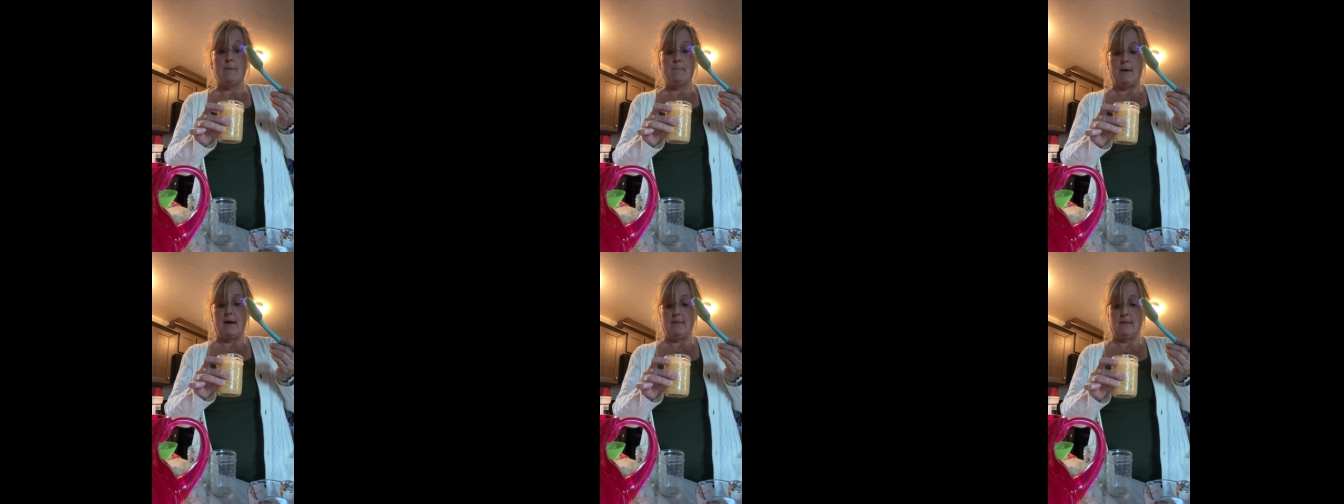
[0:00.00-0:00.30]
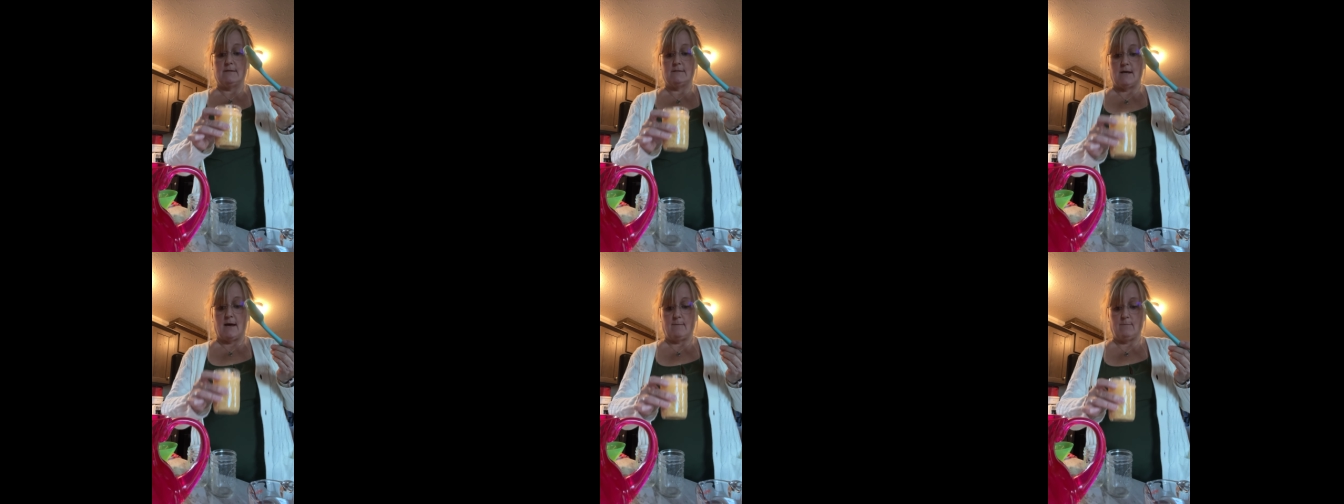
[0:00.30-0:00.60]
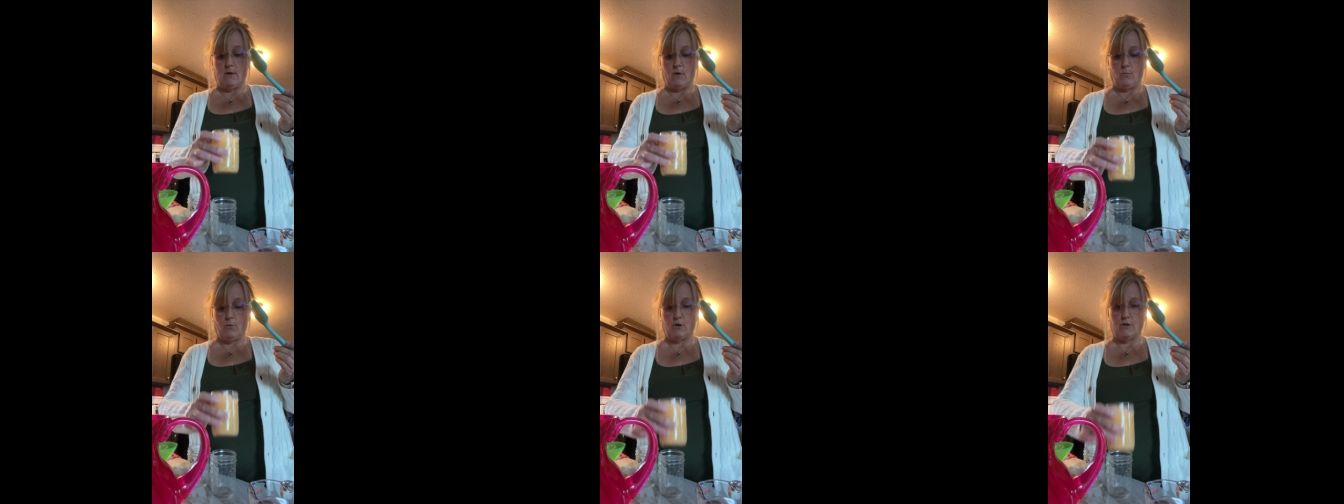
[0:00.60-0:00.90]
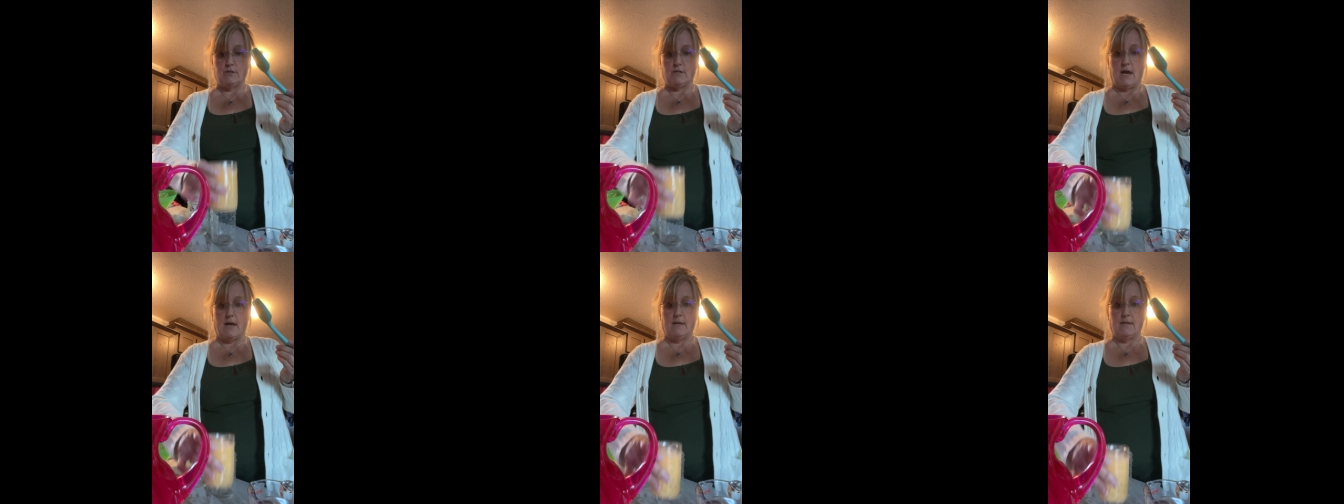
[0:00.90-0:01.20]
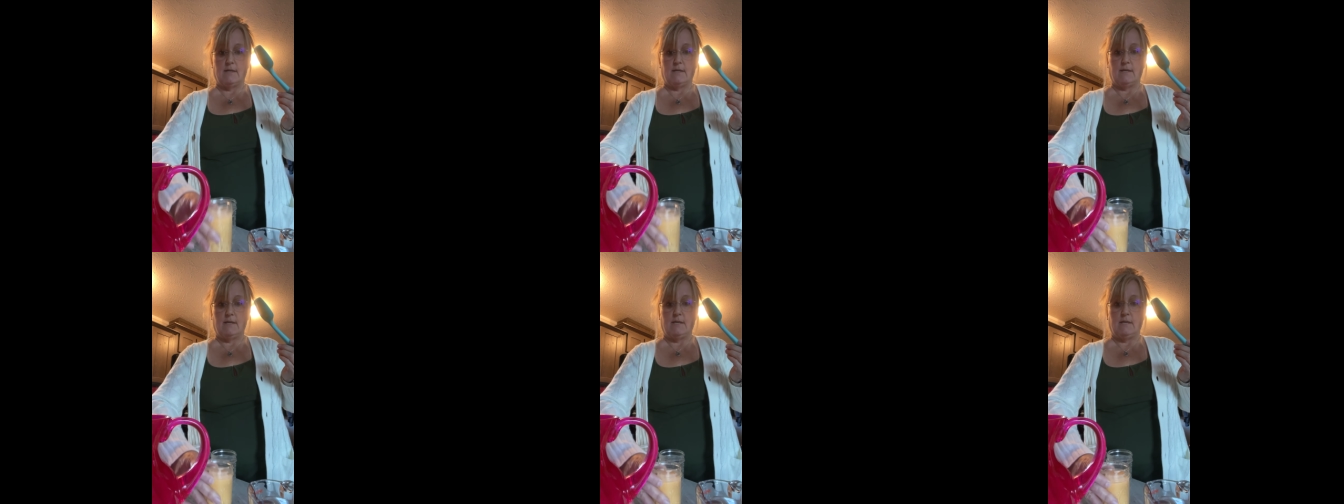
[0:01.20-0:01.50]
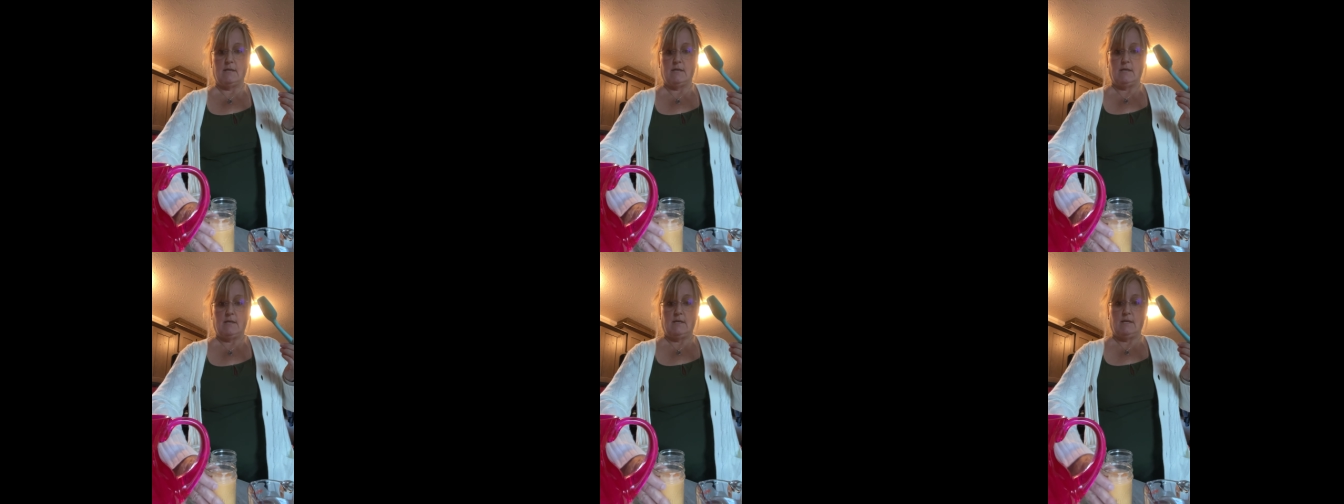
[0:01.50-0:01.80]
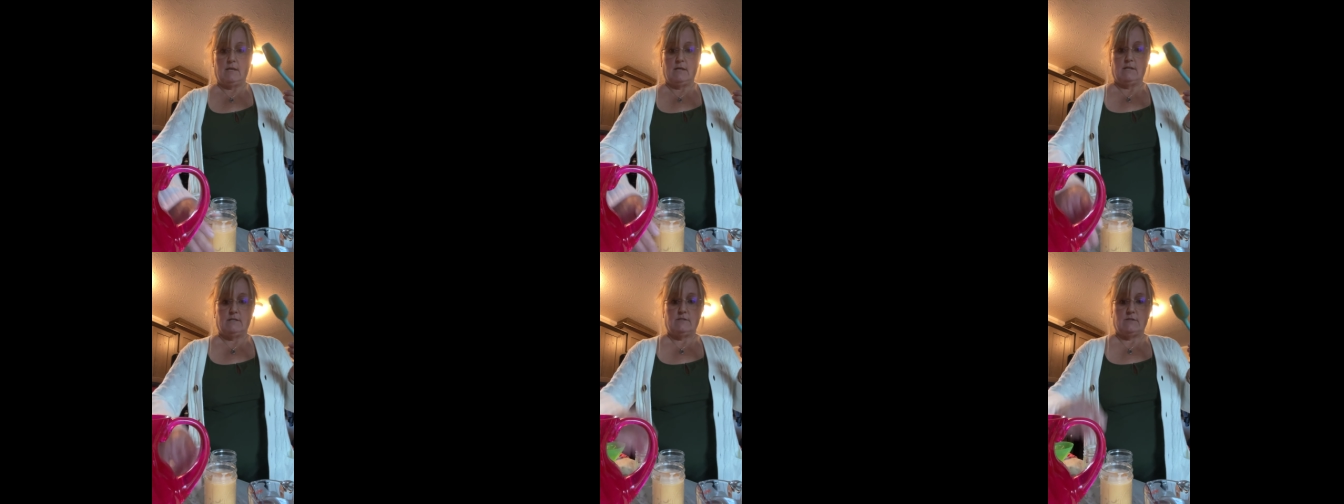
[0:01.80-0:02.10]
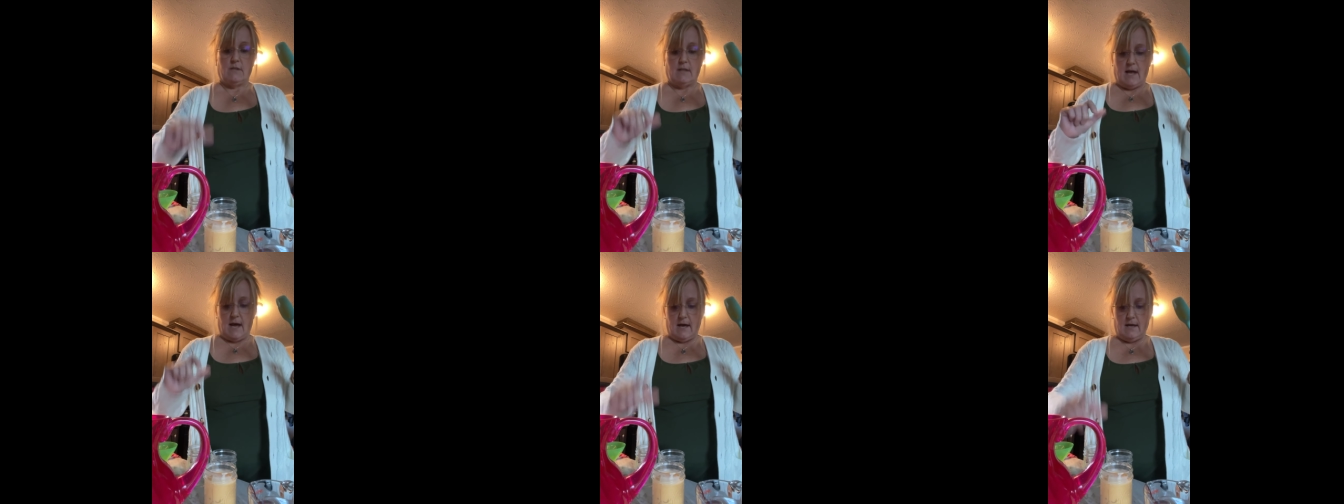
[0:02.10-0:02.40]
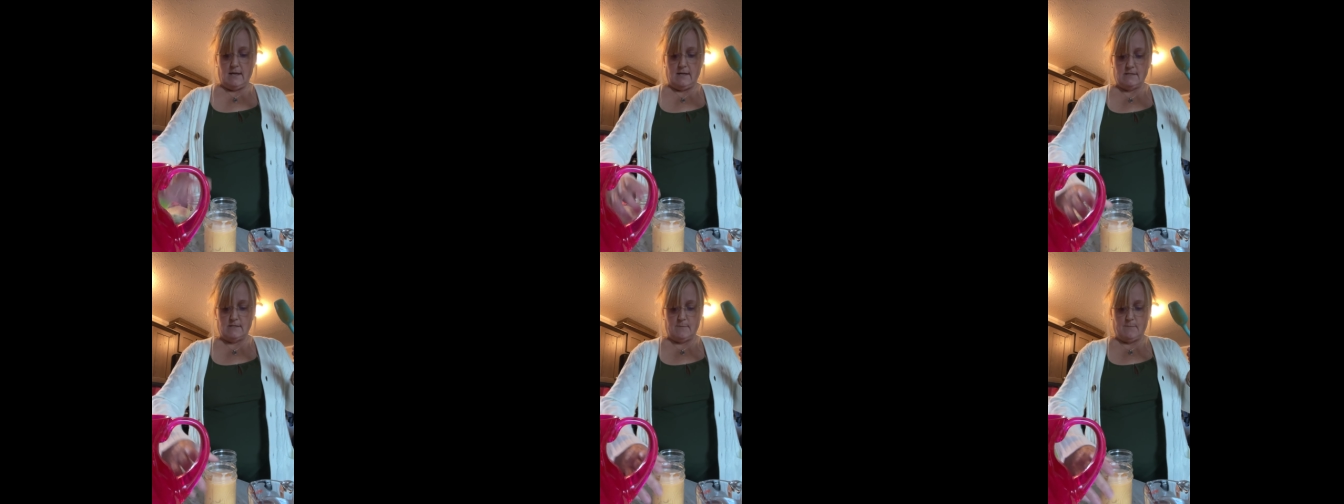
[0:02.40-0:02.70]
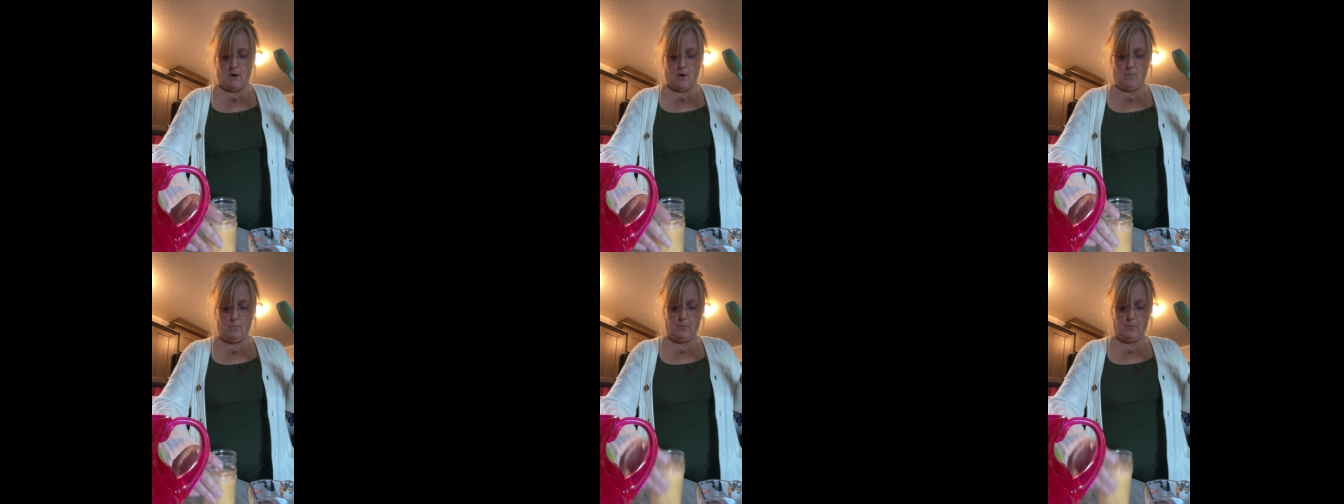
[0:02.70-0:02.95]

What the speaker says: by the time that we're done. So that is about